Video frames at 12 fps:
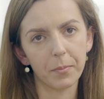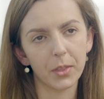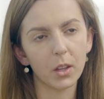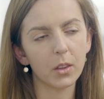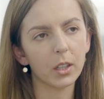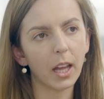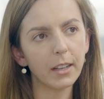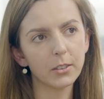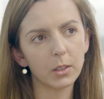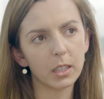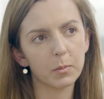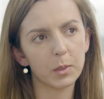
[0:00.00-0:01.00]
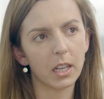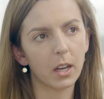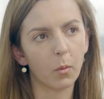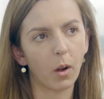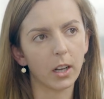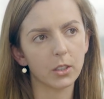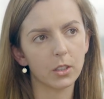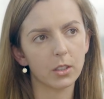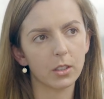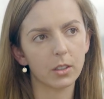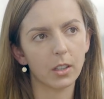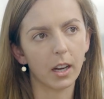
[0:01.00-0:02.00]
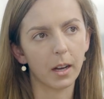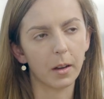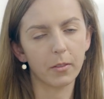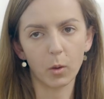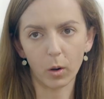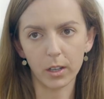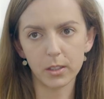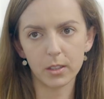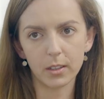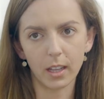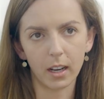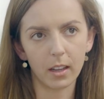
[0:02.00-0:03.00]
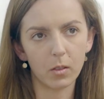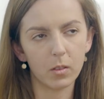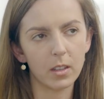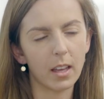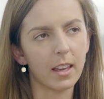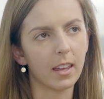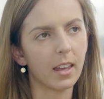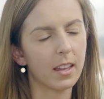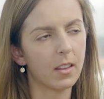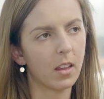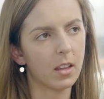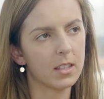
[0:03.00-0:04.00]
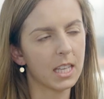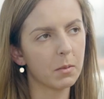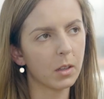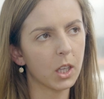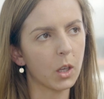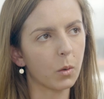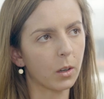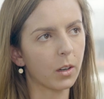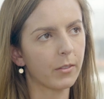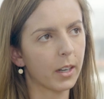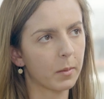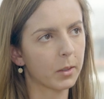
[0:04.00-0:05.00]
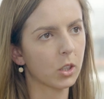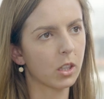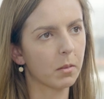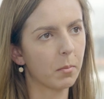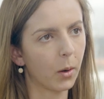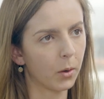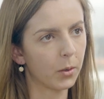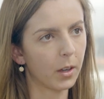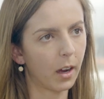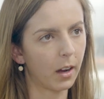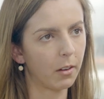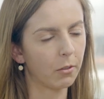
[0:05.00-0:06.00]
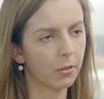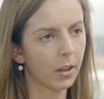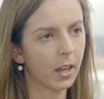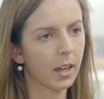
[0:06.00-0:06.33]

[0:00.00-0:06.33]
The live streams that I watched of yours, that it seemed like you were very much in the mode of